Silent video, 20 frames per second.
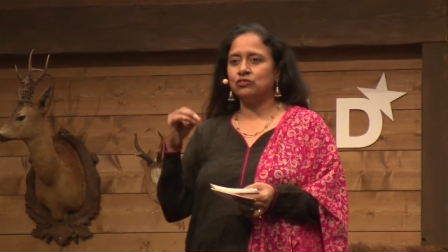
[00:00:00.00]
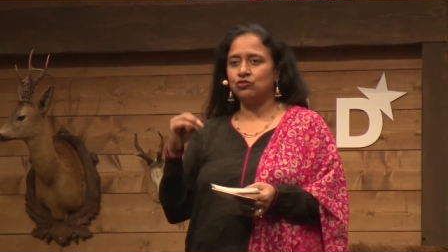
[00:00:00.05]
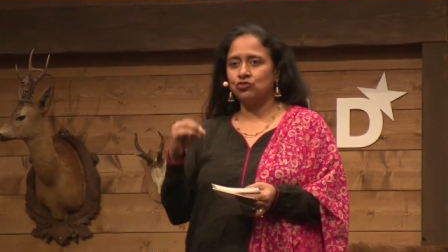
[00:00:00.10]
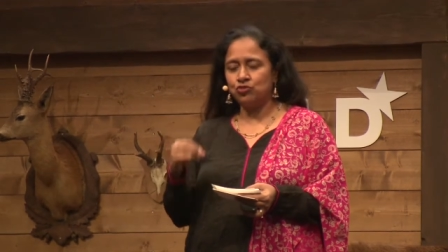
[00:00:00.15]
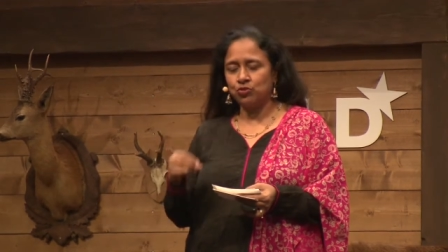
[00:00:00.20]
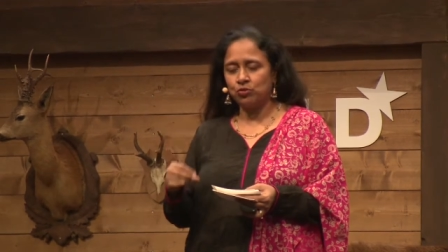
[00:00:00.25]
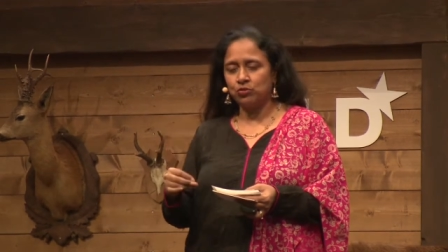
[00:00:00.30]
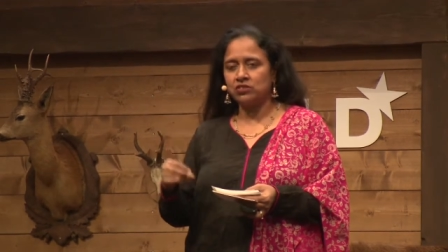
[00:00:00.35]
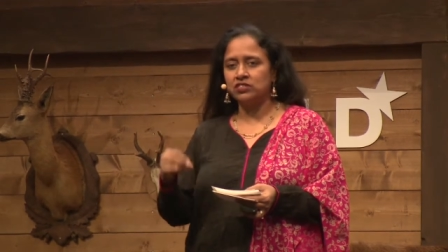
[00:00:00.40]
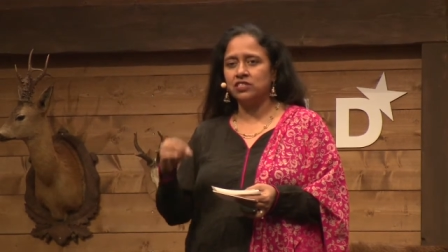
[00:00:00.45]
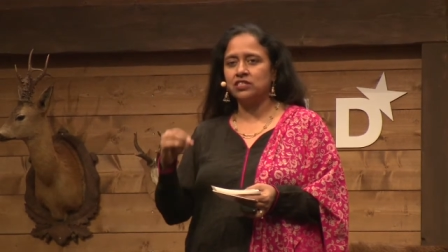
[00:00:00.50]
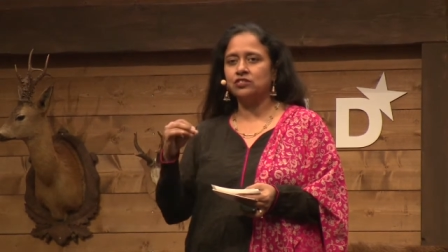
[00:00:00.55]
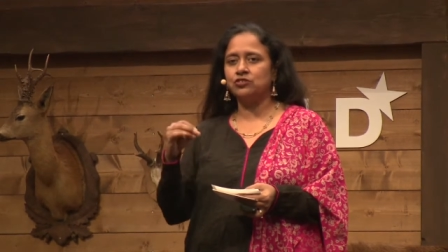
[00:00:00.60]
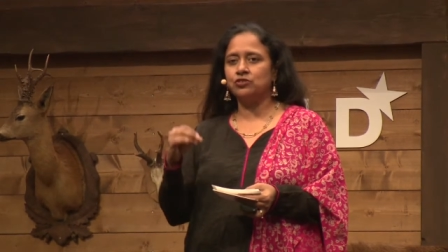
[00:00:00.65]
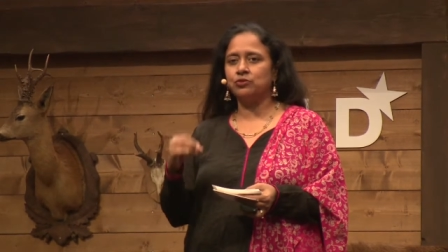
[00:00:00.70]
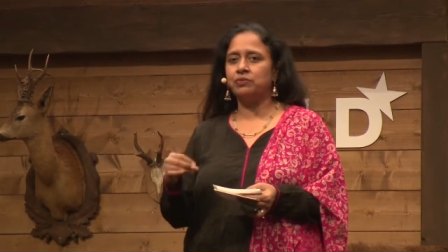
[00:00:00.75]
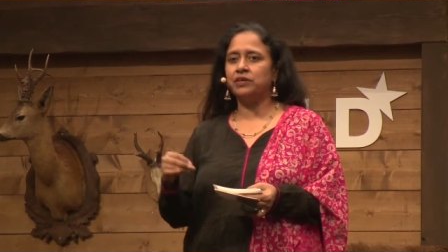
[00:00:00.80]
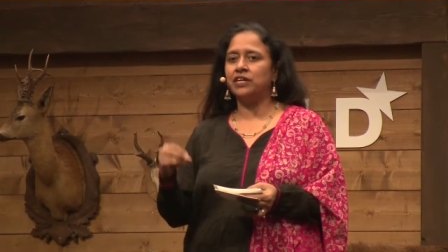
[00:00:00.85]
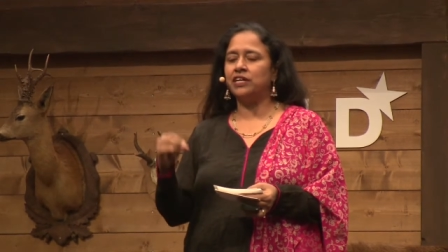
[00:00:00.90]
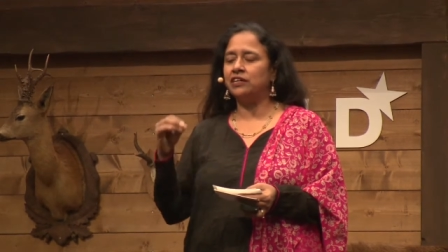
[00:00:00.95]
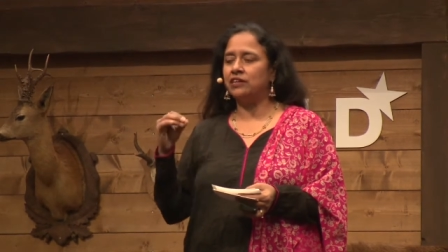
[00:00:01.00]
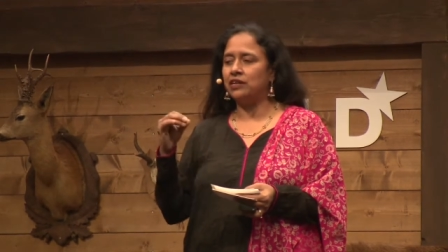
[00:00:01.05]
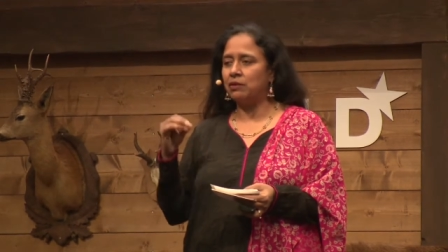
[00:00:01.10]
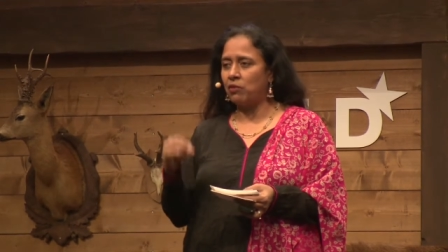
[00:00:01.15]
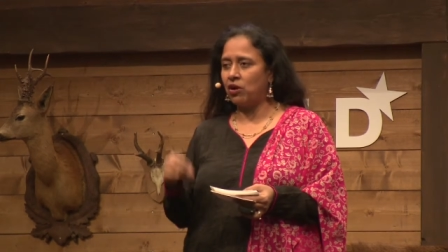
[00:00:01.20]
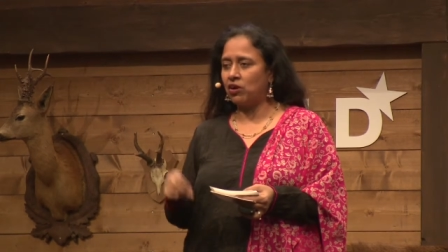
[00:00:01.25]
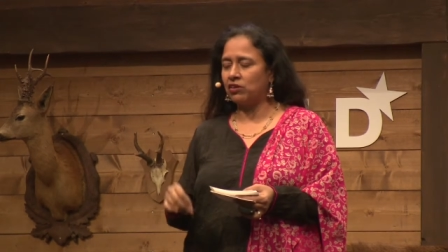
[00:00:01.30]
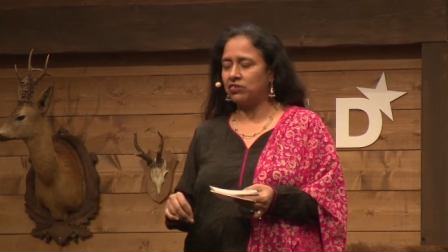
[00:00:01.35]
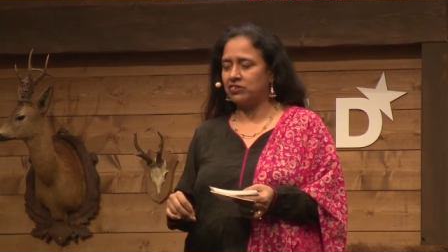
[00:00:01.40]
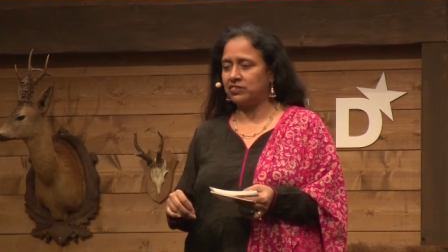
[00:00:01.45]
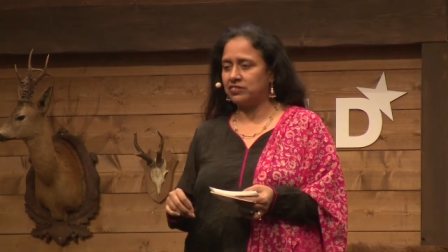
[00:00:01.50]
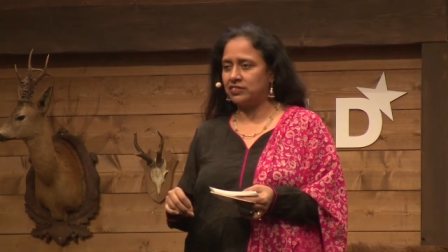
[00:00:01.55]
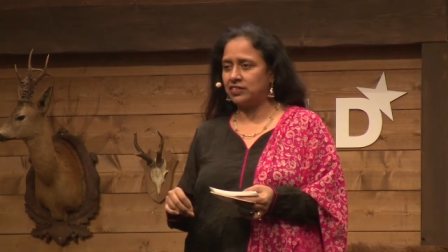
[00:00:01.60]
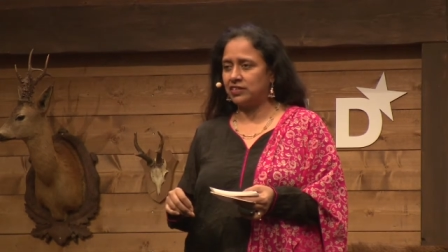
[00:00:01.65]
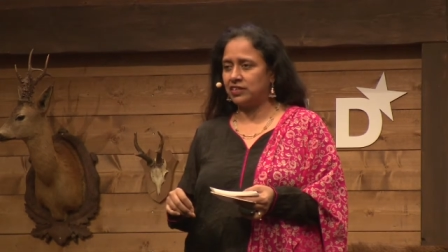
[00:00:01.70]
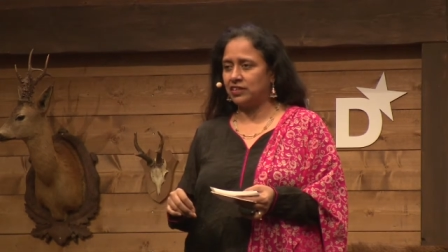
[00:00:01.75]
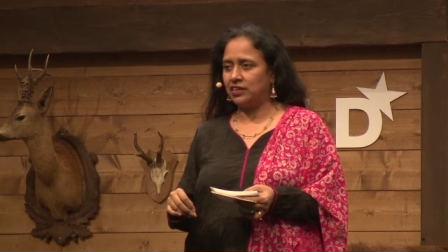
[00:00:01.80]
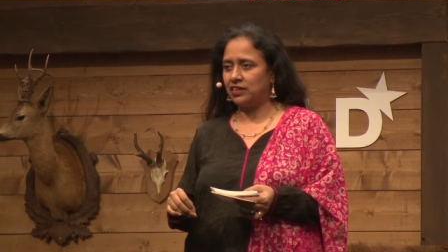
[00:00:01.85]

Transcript: chosen to be a democracy.